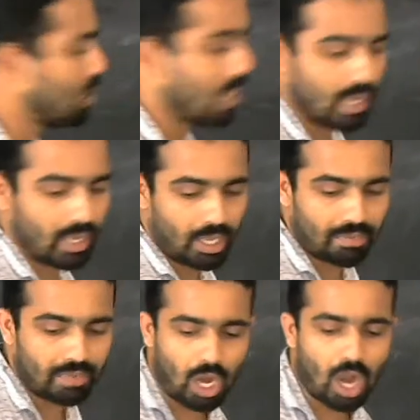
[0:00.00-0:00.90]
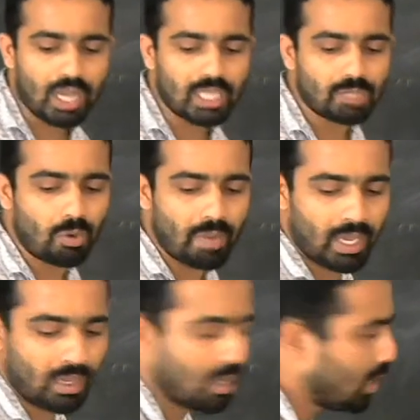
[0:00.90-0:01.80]
if the rod is
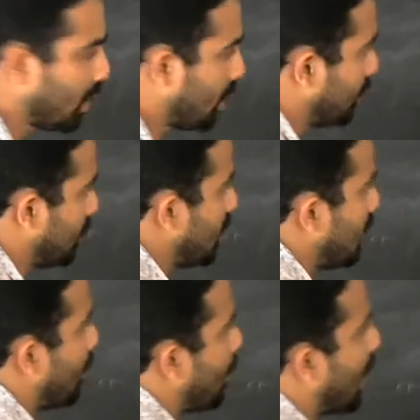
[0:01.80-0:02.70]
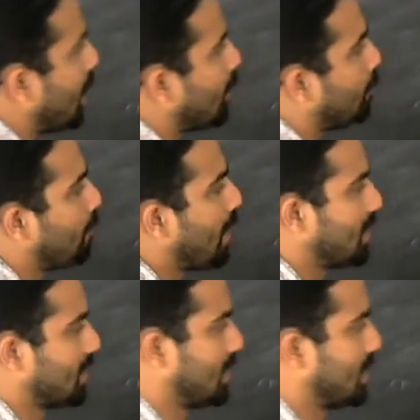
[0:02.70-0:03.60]
moving, then the magnetic
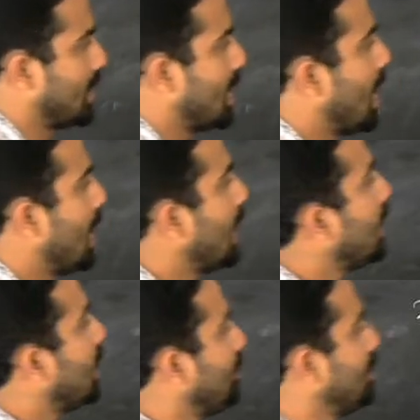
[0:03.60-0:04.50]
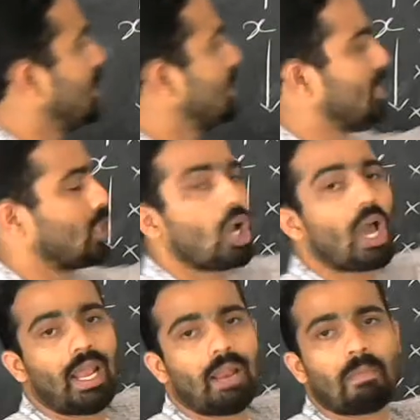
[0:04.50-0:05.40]
flux linked with this
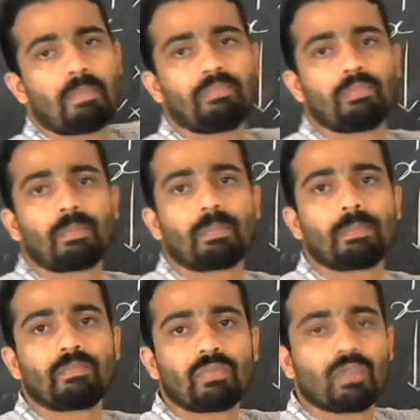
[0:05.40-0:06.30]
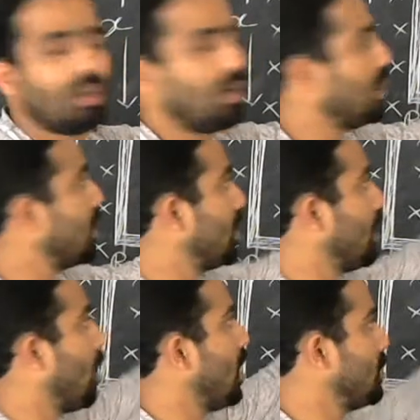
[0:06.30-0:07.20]
coil. Here the
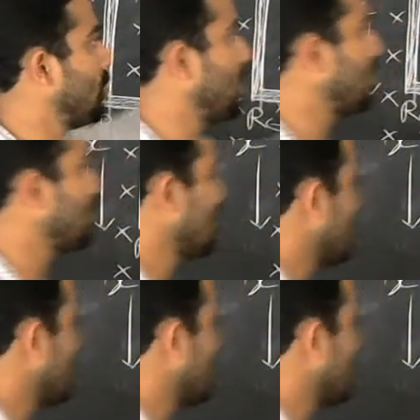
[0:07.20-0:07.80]
rod is moving.